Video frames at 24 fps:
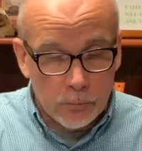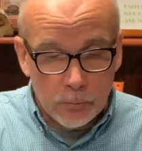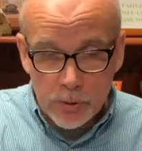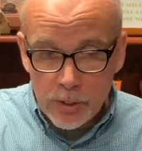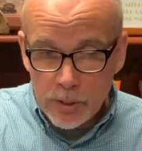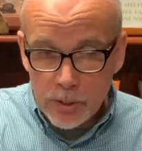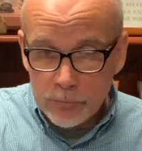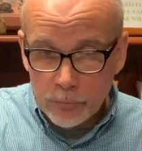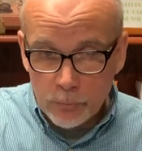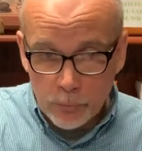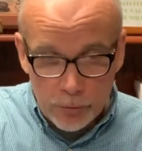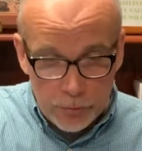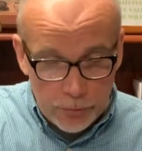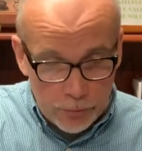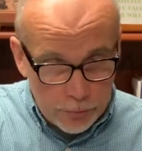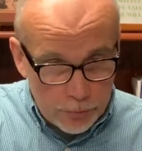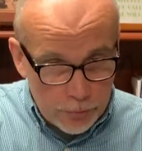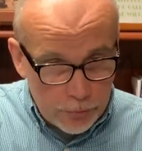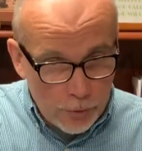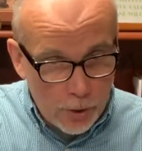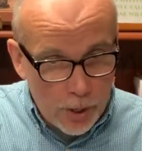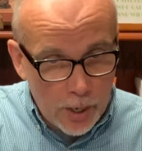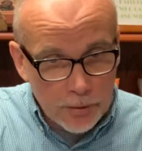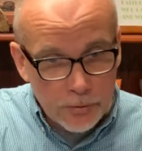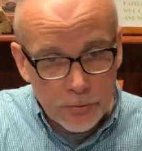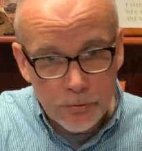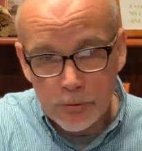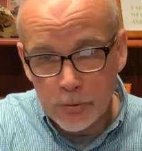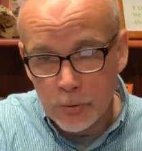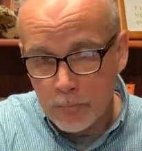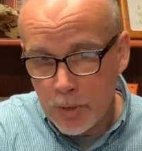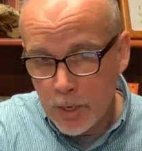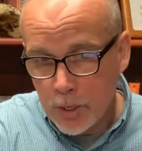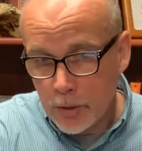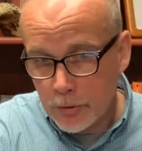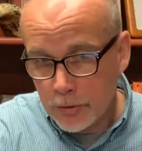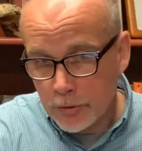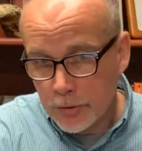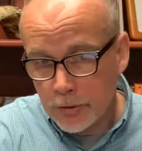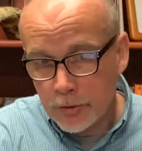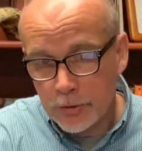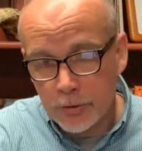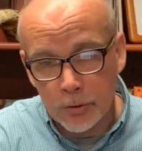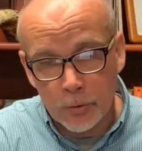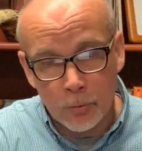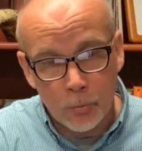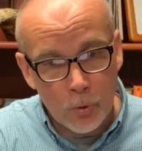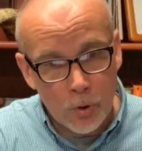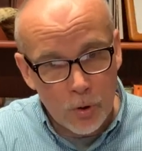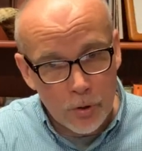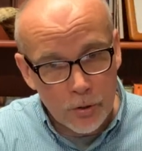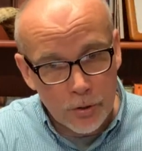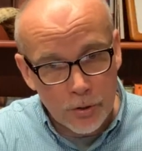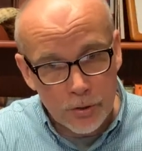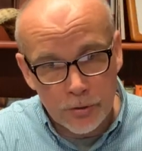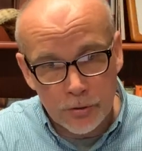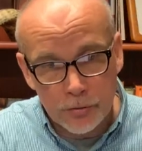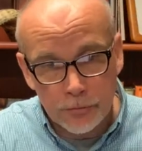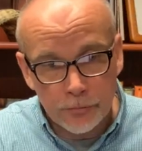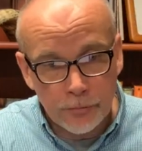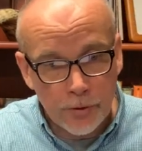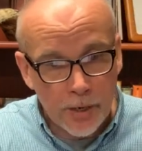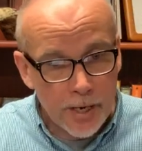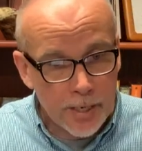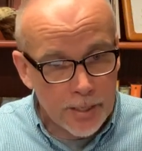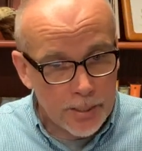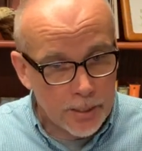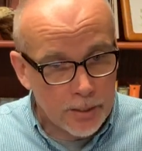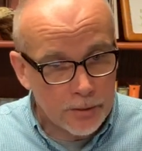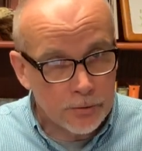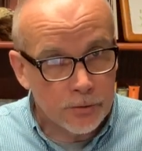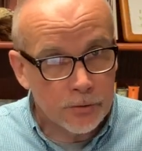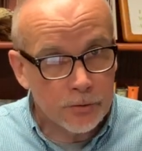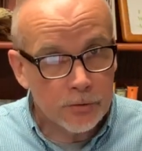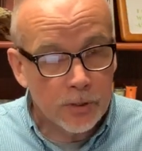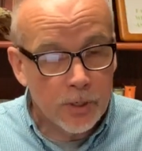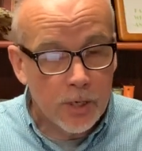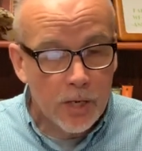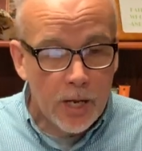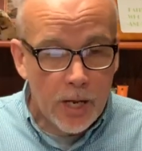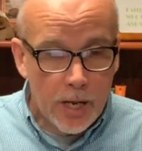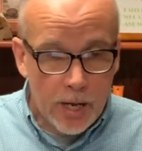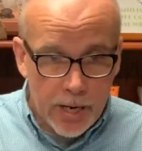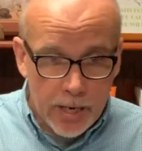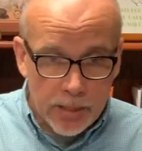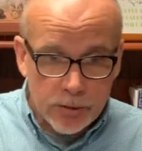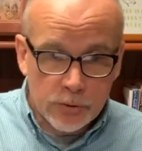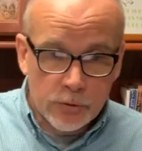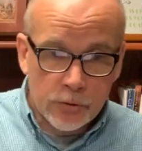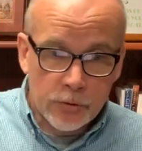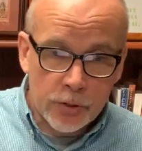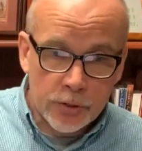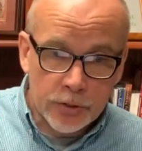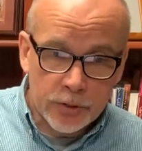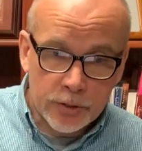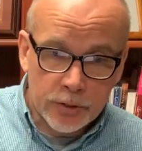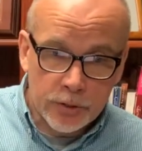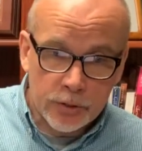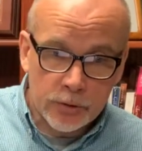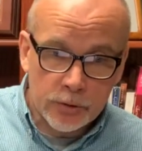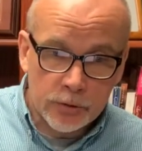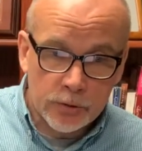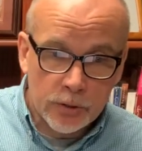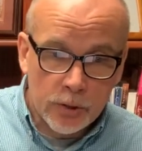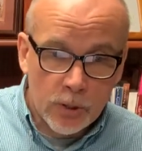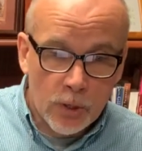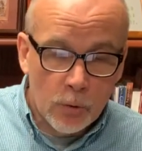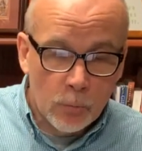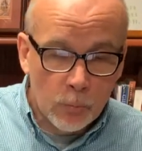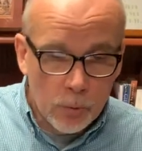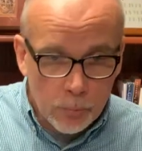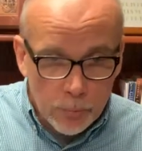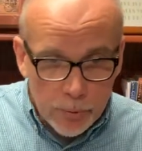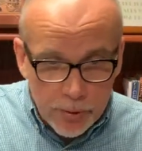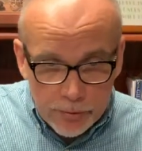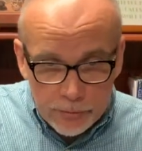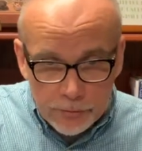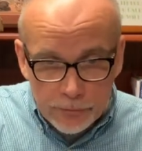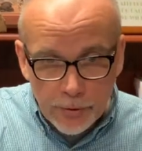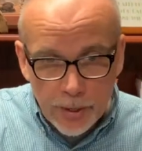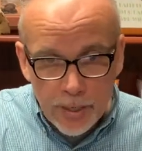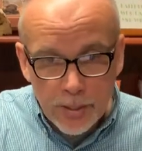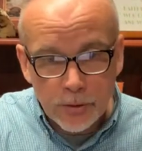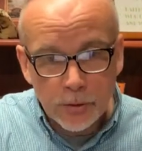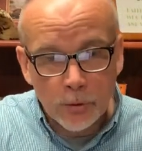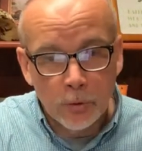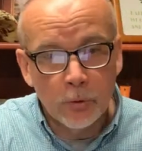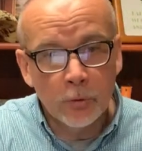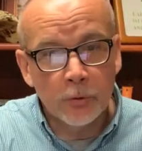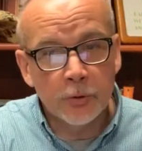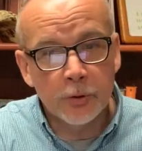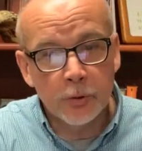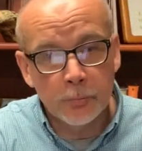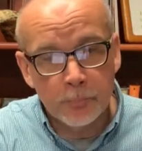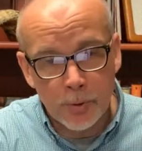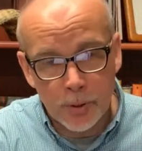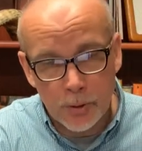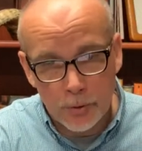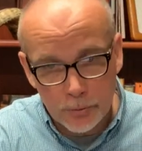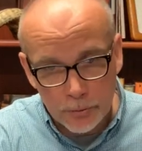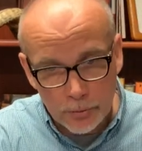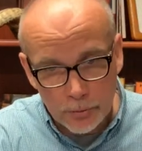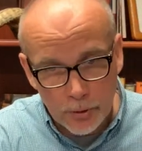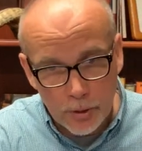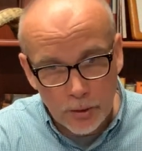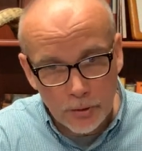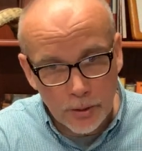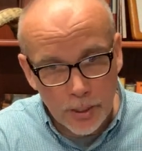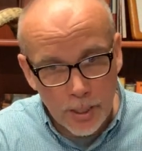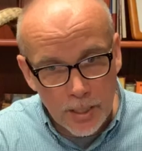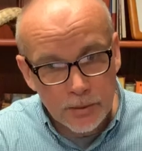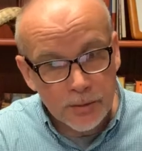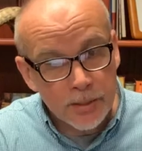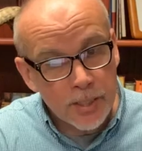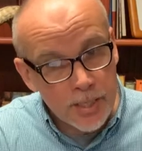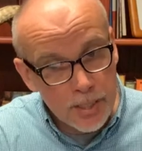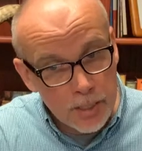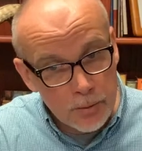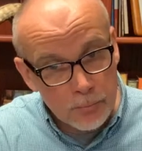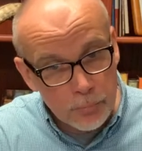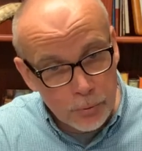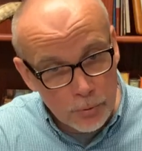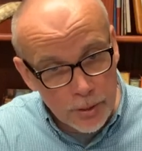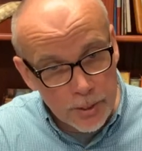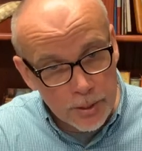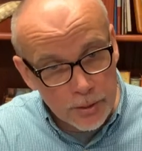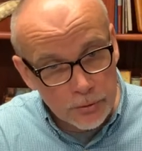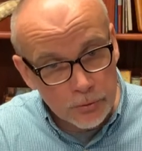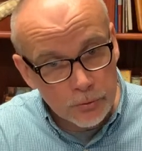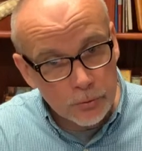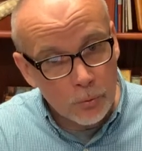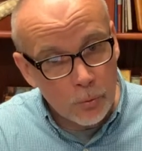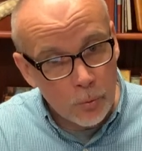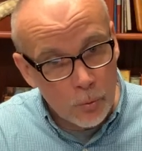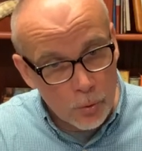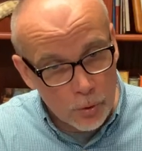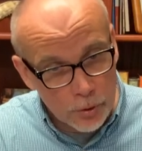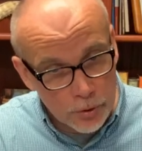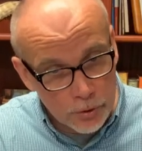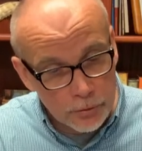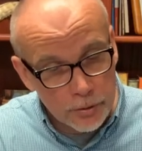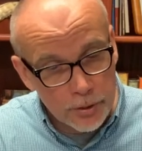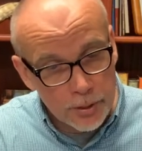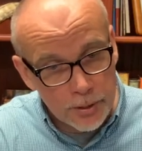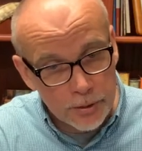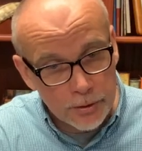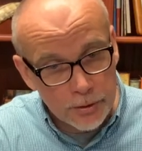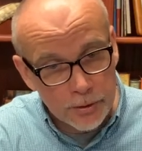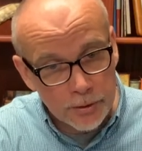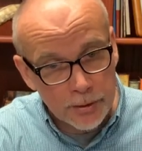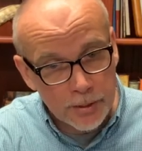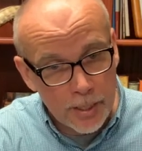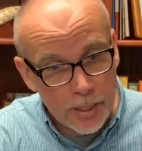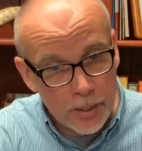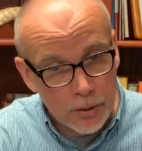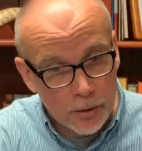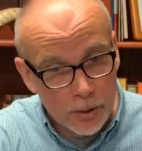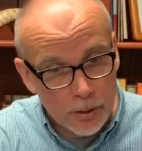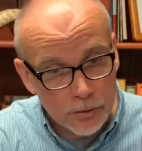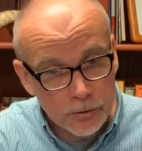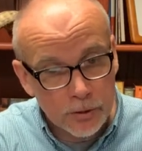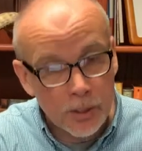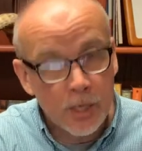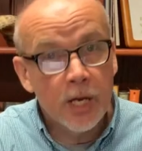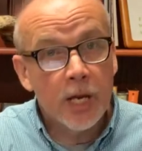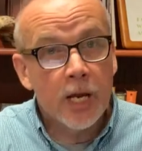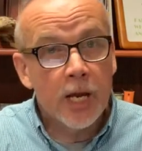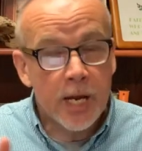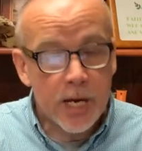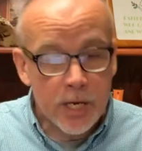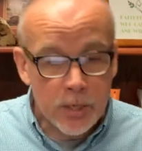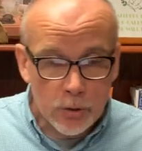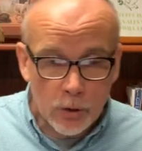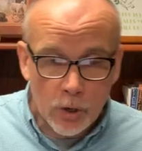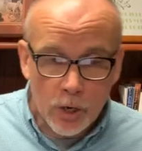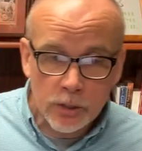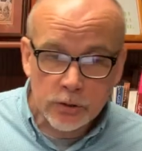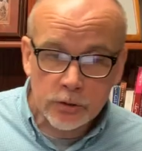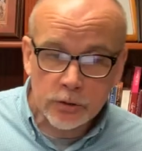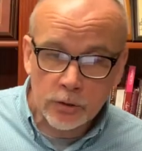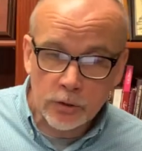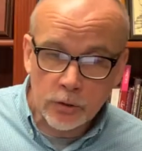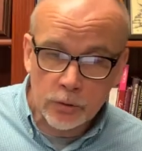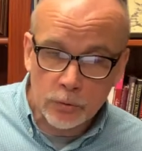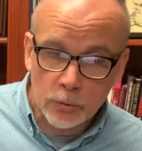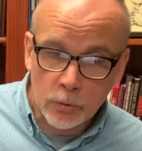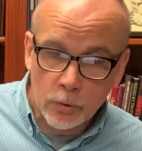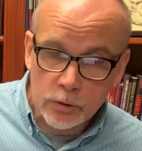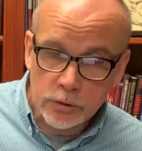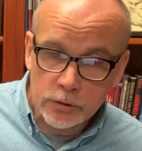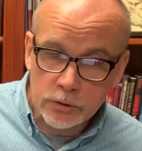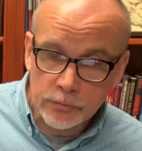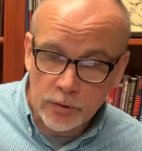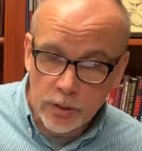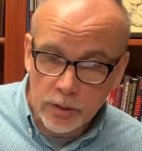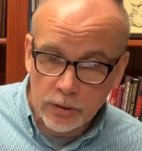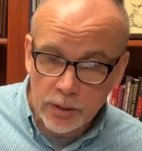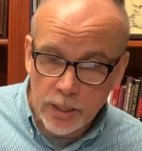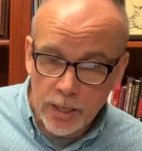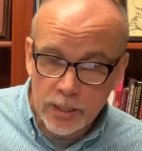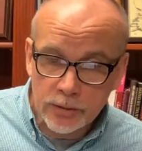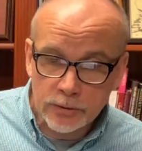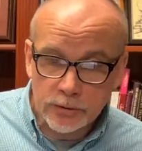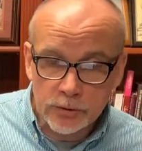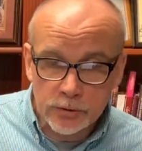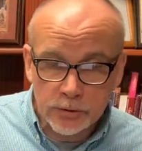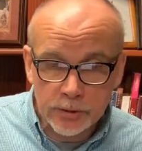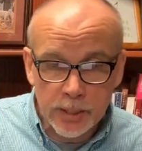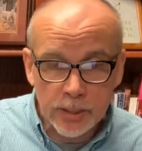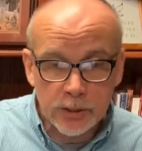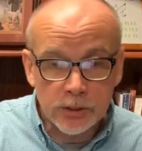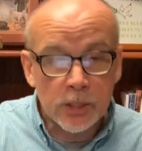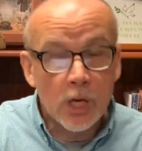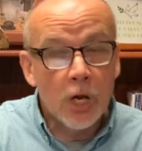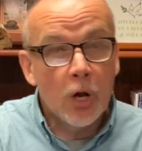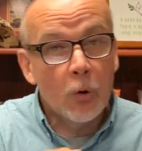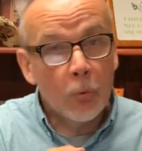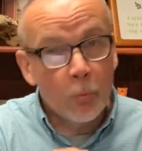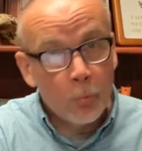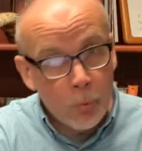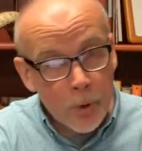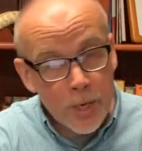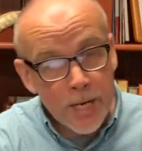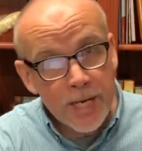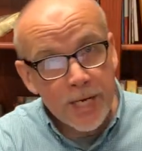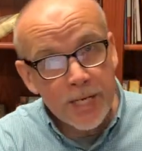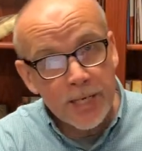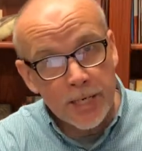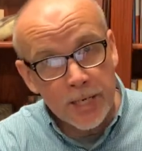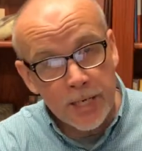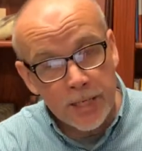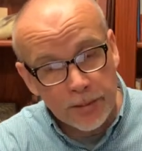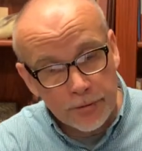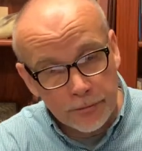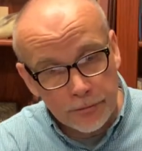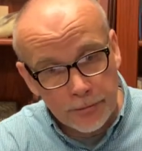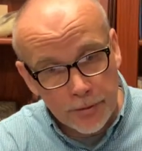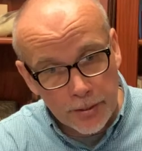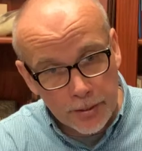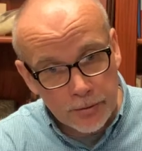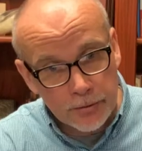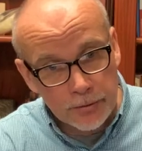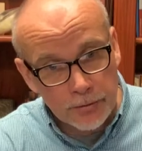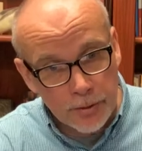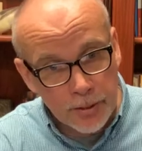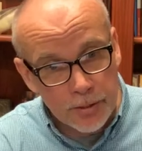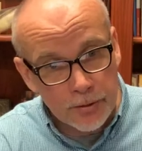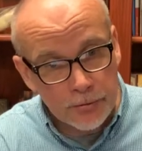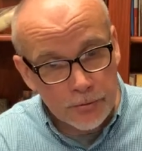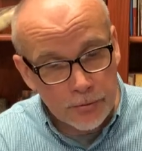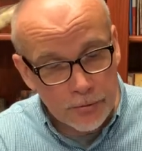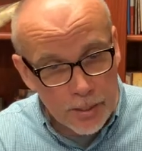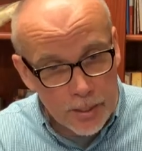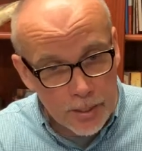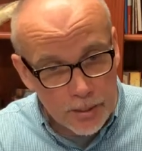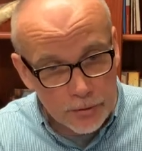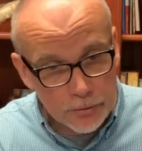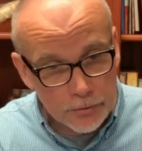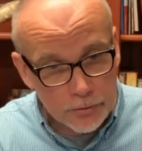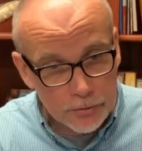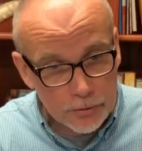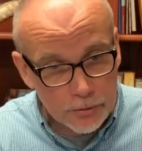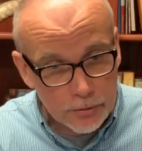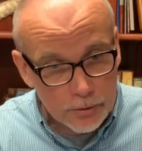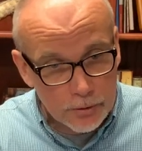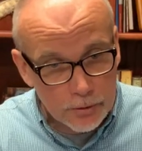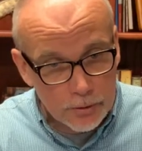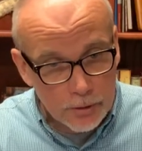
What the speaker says: Even with your thoughts, your marriages, your work, and your finances. As Christians, when we invite the Holy Spirit into our lives, he brings order into chaos. He knocks on the doors of our lives and says, we need to fix these things.